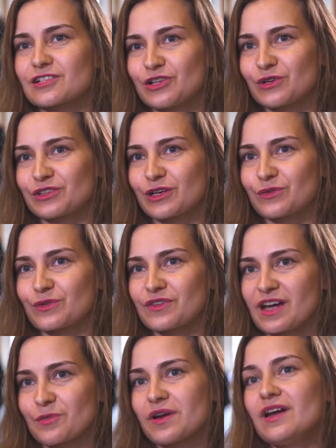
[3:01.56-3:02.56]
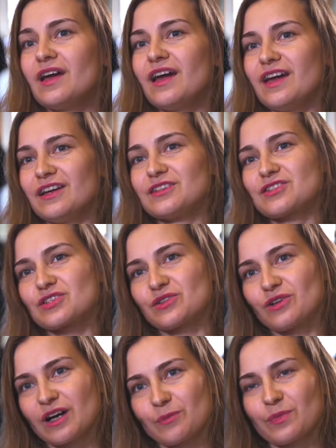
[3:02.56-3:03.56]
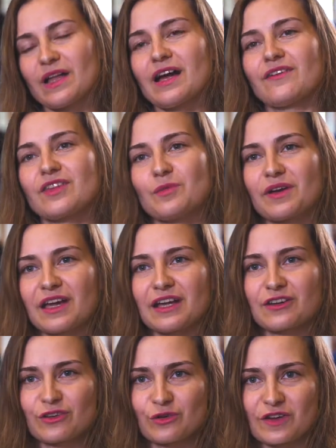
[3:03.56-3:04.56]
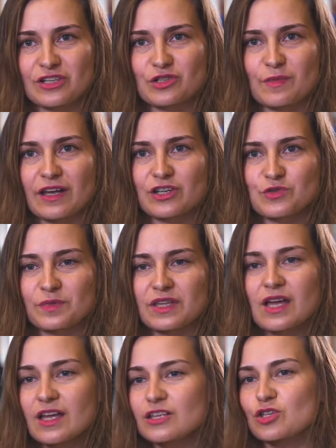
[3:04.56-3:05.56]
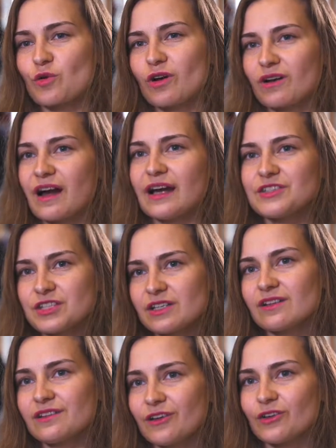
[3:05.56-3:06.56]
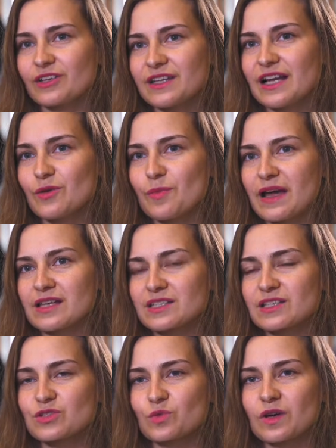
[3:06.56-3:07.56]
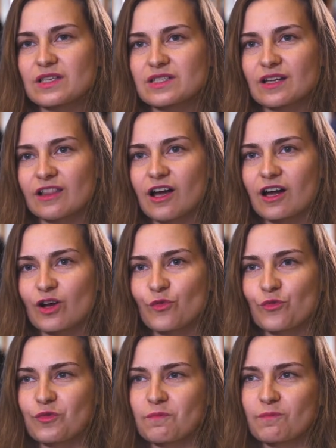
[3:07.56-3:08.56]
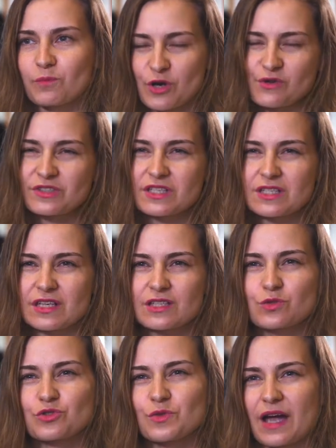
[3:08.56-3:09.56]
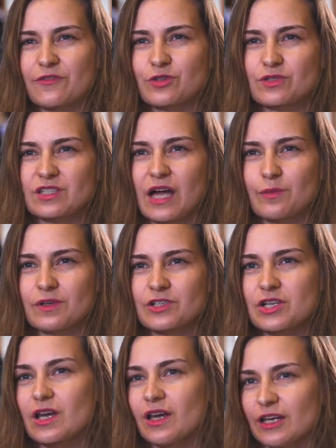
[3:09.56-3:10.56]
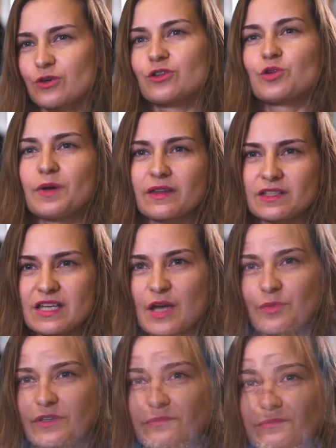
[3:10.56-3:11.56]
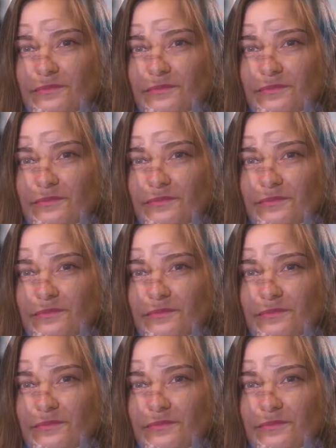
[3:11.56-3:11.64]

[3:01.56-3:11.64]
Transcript: learned out of them into applying them again in innovation management. So I deal on a daily basis with a lot of processes which we have to establish in order to make this happen.